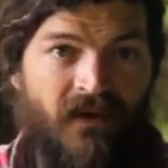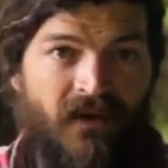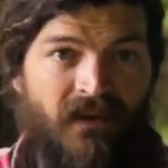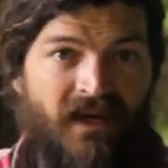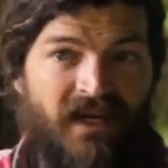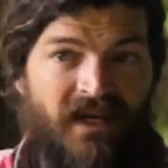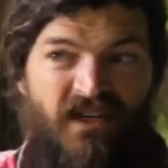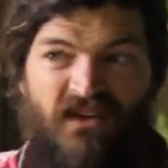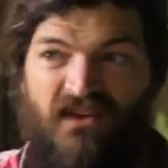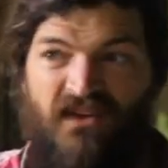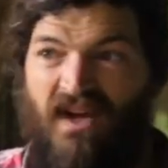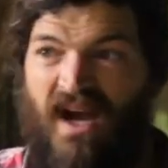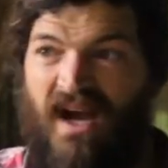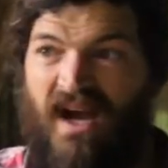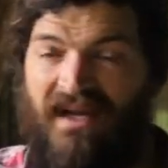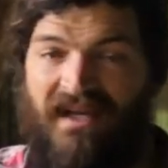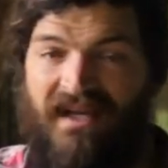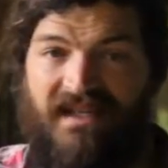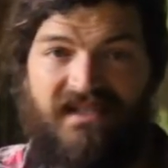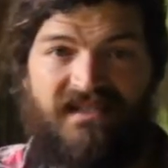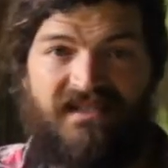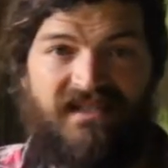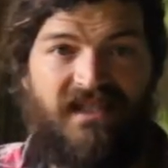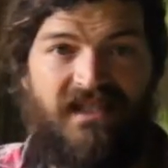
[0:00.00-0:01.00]
Okay, you're not
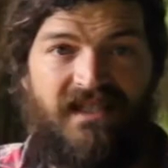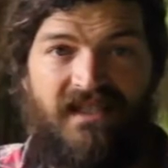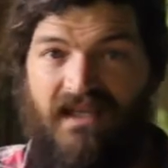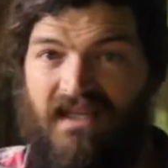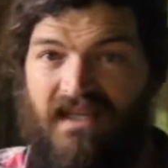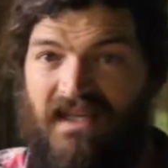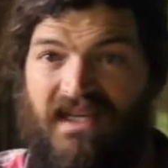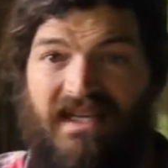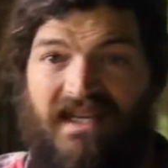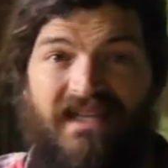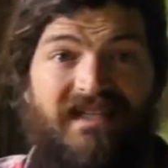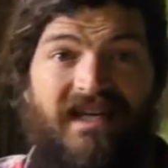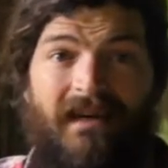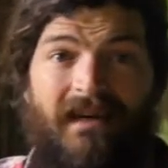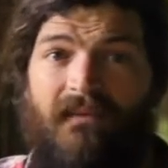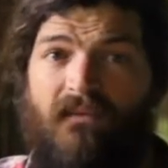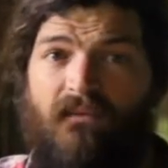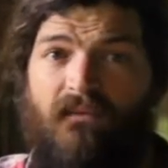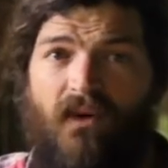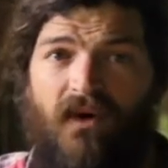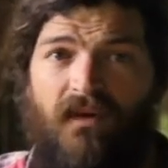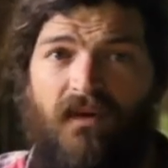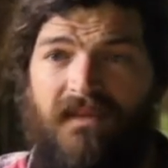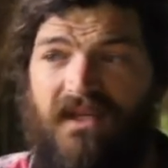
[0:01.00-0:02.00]
going to see any type
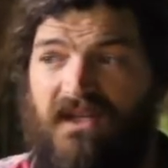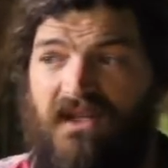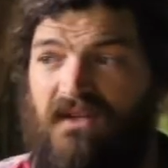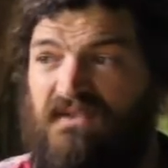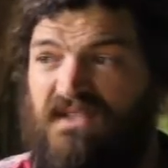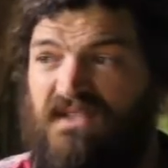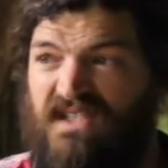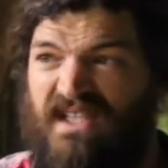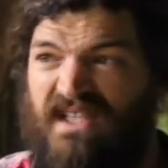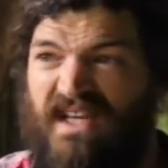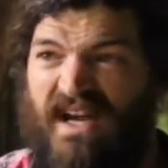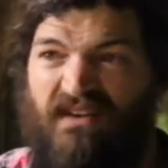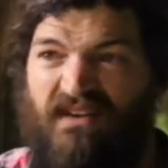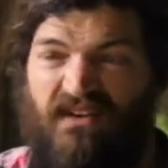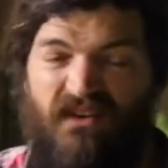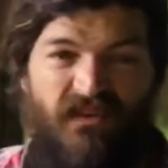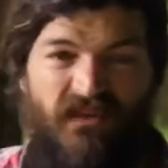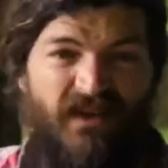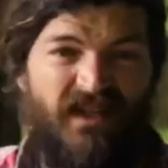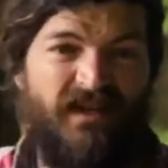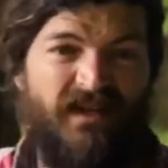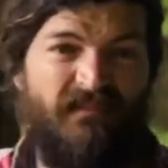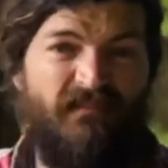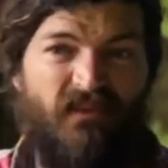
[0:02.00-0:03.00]
of worm that you see out in a
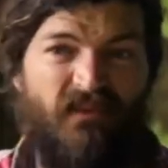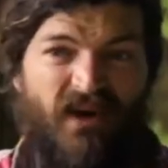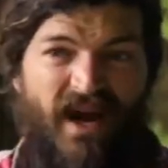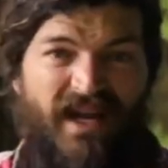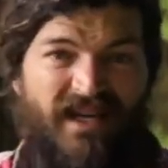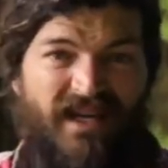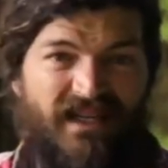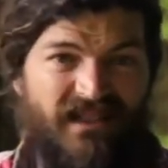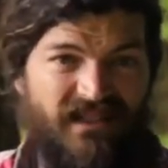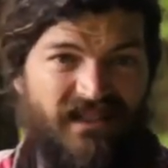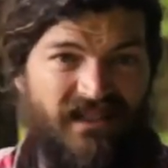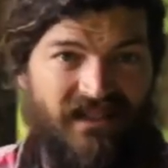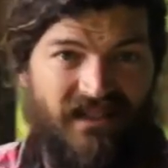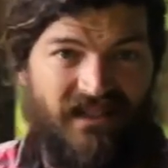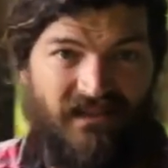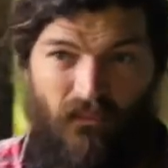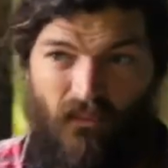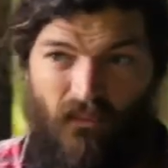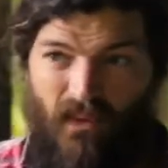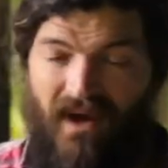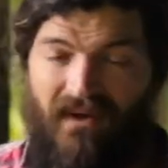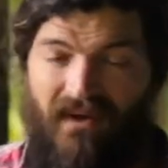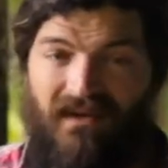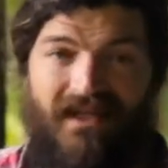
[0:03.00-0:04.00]
really bright,
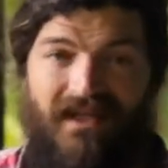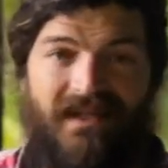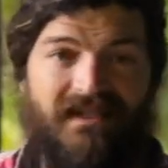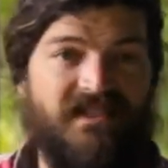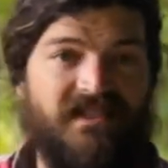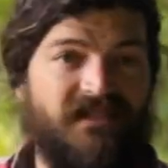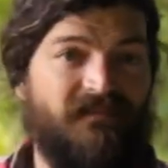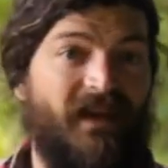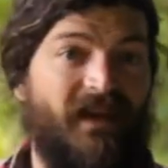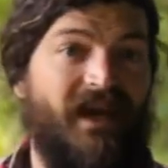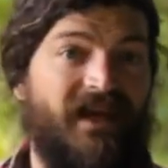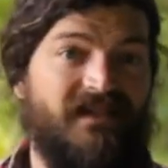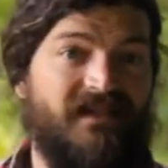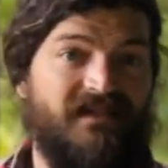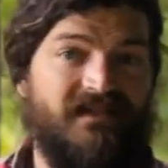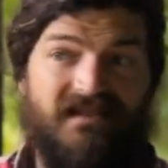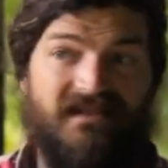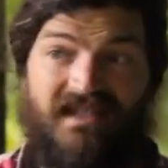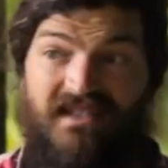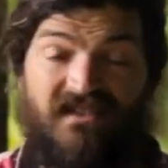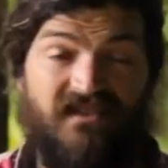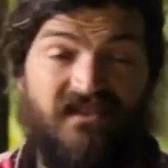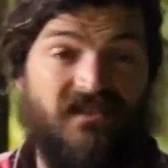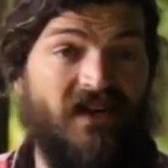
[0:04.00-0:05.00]
well-lit space
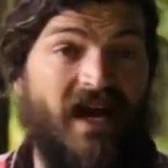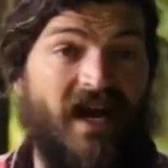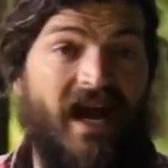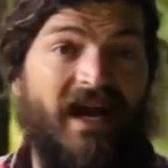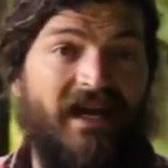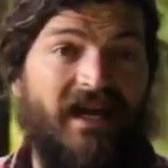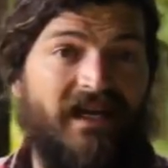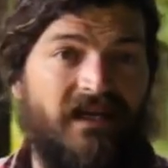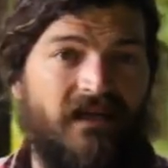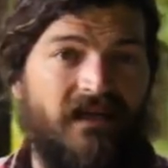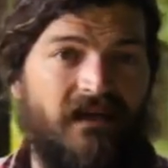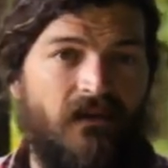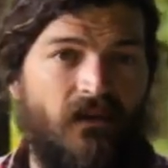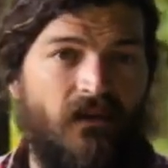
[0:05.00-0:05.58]
that's dry.